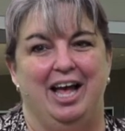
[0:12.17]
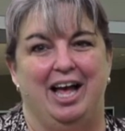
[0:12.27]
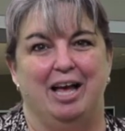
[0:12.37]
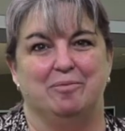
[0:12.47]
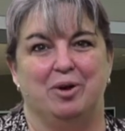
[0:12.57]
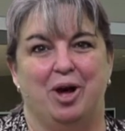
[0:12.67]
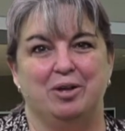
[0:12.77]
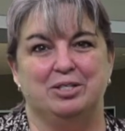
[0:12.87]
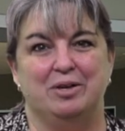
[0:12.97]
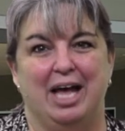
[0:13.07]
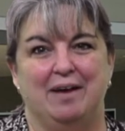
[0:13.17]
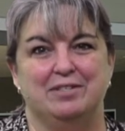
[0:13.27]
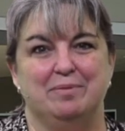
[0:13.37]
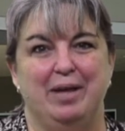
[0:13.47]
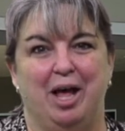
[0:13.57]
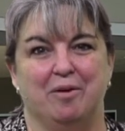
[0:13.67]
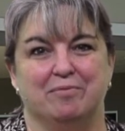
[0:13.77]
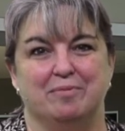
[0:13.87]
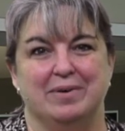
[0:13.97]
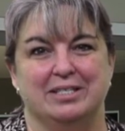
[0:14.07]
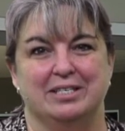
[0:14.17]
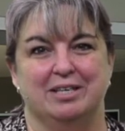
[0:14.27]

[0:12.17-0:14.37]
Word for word: I will also have some help from Mrs.